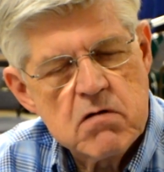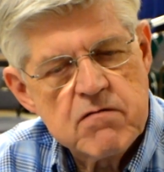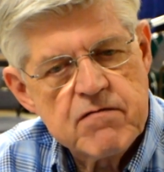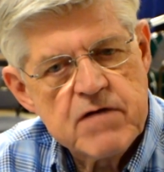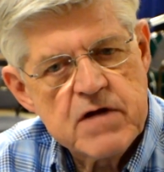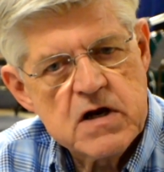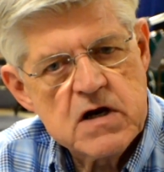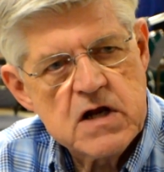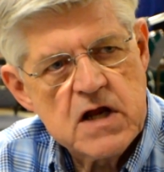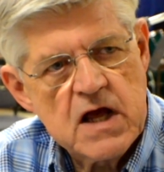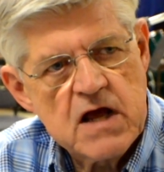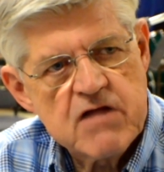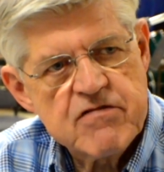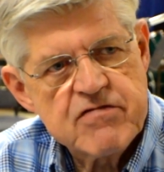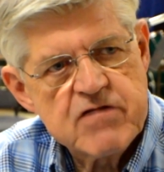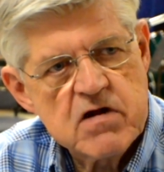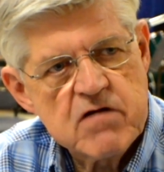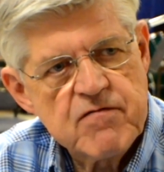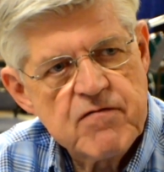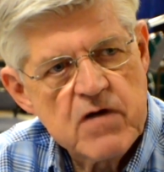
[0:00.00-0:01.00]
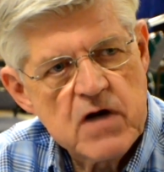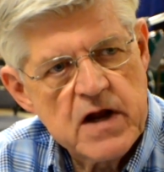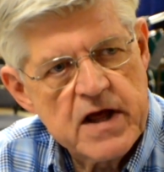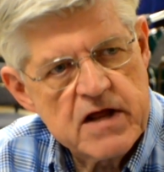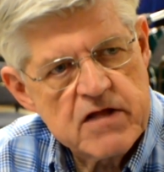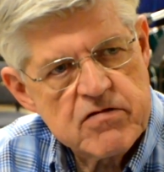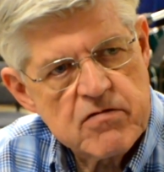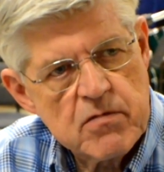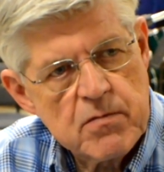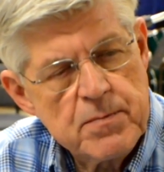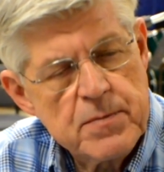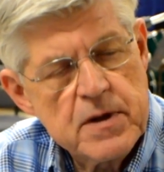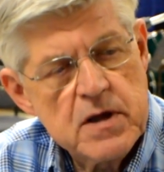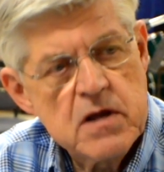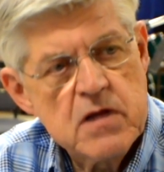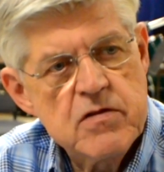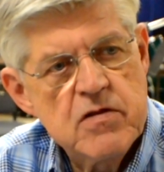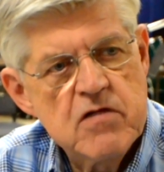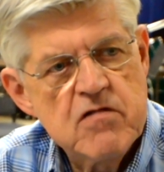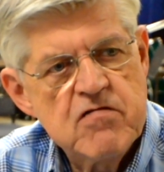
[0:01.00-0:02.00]
fantastic
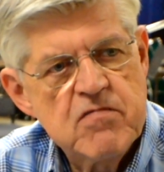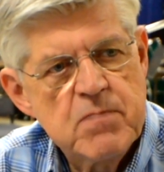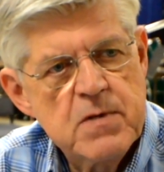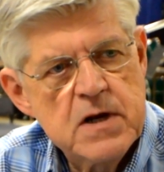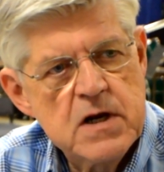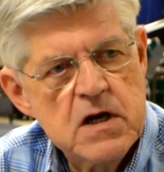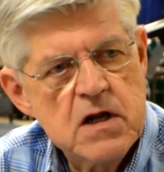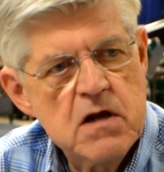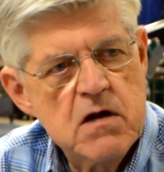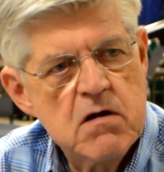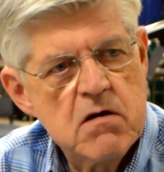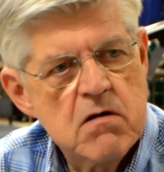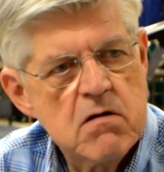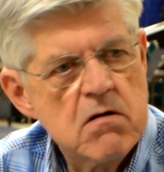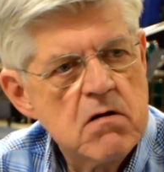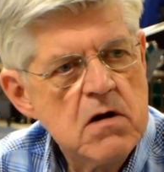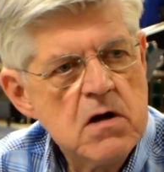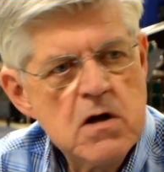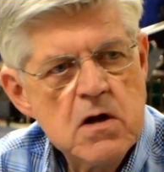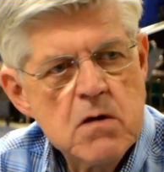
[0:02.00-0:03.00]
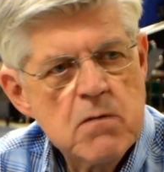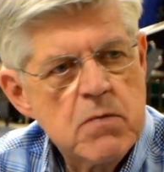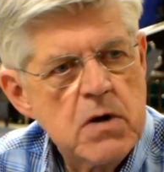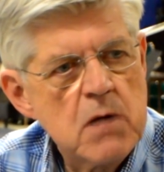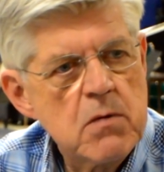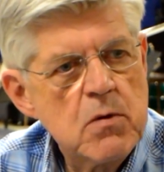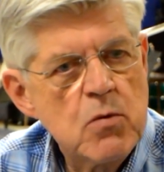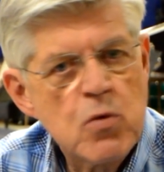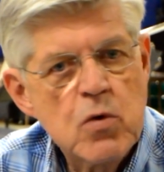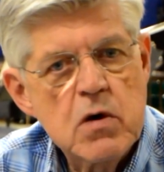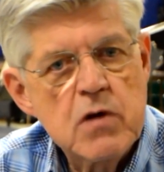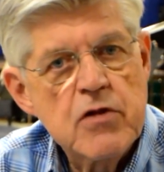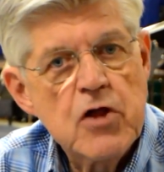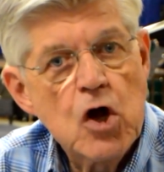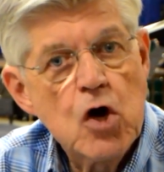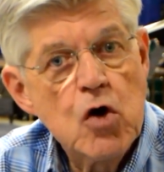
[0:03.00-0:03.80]
philanthropy that's been here, probably one of the